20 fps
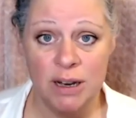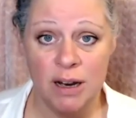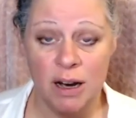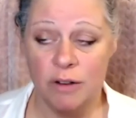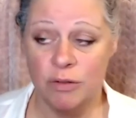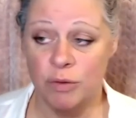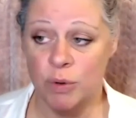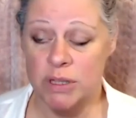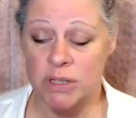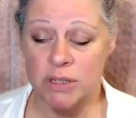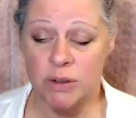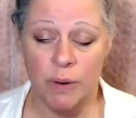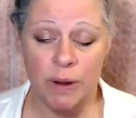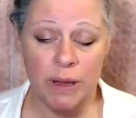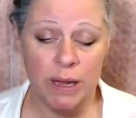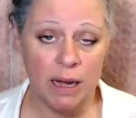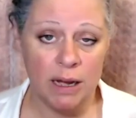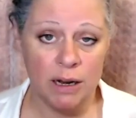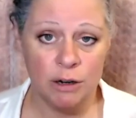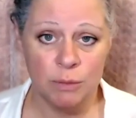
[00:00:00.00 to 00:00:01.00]
of what's
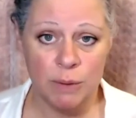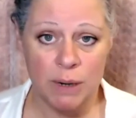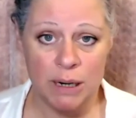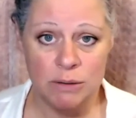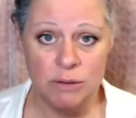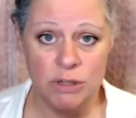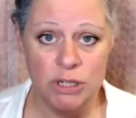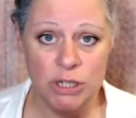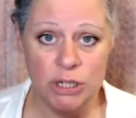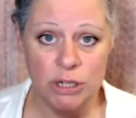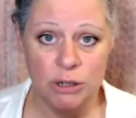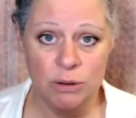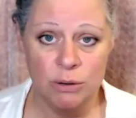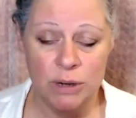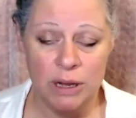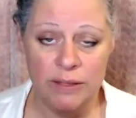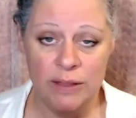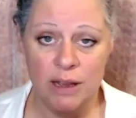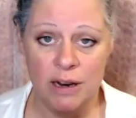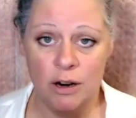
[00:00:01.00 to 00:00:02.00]
going on around you,
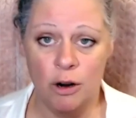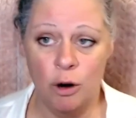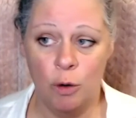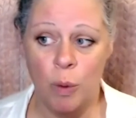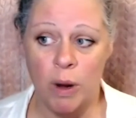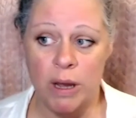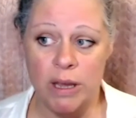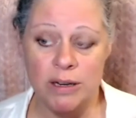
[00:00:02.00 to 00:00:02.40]
and they know what